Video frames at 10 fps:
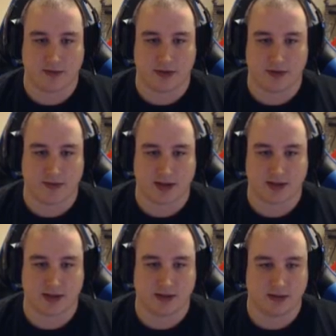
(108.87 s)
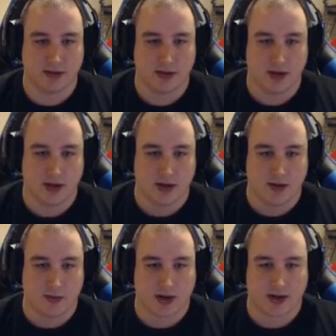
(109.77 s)
of that skill.
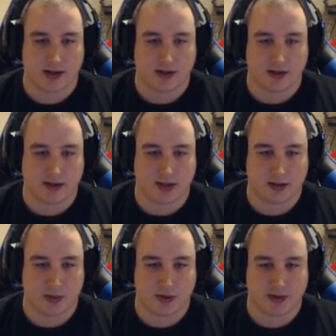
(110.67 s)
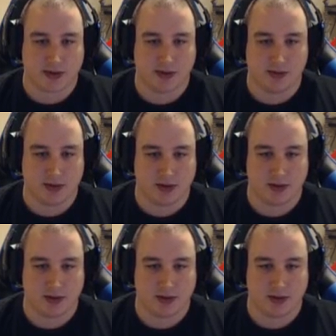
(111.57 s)
We're going to teleport 2.